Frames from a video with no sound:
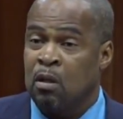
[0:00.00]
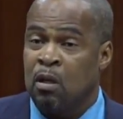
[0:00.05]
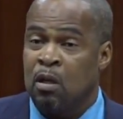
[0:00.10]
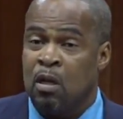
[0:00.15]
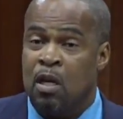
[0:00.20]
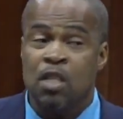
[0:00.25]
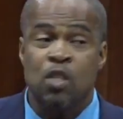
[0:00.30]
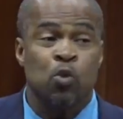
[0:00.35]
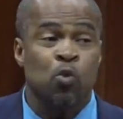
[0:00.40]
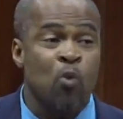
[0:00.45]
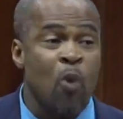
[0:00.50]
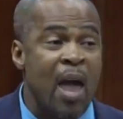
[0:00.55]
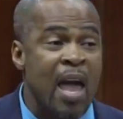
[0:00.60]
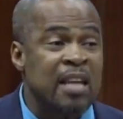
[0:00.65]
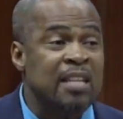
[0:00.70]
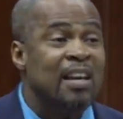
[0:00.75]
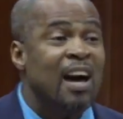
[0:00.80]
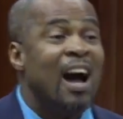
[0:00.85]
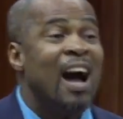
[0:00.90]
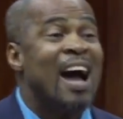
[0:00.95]
is
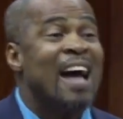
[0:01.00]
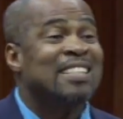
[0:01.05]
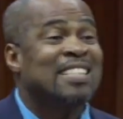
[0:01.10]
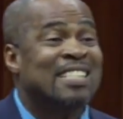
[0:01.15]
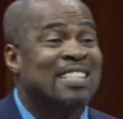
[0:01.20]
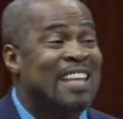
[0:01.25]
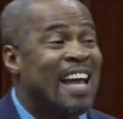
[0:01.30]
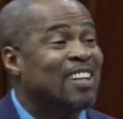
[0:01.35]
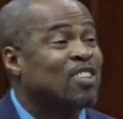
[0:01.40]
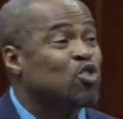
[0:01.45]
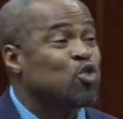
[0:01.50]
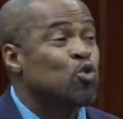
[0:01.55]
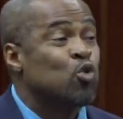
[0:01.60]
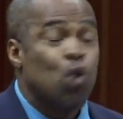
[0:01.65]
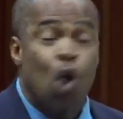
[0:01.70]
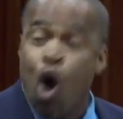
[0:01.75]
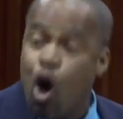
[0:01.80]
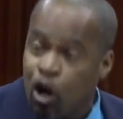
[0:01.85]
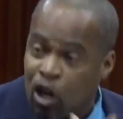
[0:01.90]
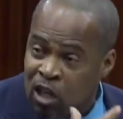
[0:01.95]
when the heart starts to
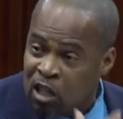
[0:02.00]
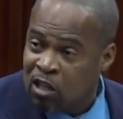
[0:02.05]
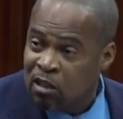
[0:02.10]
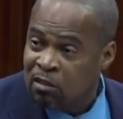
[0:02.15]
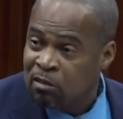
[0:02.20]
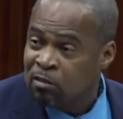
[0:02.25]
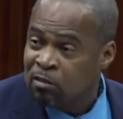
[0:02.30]
rock